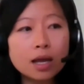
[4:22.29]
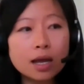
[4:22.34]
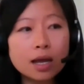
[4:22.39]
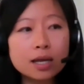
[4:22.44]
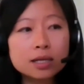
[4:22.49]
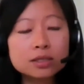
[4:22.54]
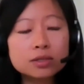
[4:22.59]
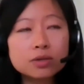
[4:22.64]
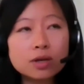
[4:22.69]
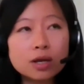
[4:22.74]

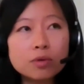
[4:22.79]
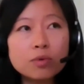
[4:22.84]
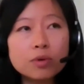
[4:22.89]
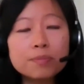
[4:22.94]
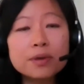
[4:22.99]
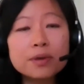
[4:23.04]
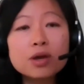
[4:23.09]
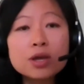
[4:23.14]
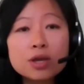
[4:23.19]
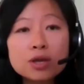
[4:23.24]
it would
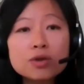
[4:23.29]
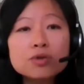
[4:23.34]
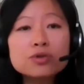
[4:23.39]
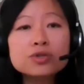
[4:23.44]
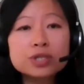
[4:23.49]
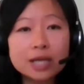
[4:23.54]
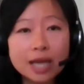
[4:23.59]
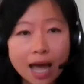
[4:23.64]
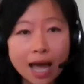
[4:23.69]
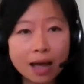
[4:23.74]
be a
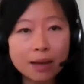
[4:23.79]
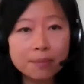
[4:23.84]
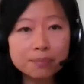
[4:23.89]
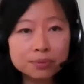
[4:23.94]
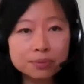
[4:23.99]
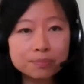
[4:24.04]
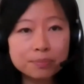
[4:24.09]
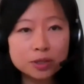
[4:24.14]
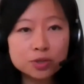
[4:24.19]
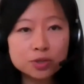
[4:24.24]
huge gap
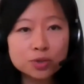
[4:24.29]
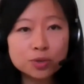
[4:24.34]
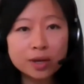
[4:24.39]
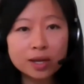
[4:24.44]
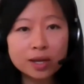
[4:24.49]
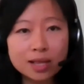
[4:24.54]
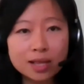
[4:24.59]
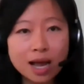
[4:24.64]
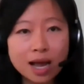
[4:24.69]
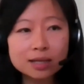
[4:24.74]

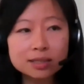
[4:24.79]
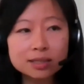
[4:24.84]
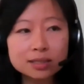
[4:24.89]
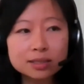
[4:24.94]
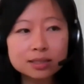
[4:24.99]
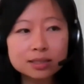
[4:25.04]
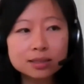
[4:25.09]
between that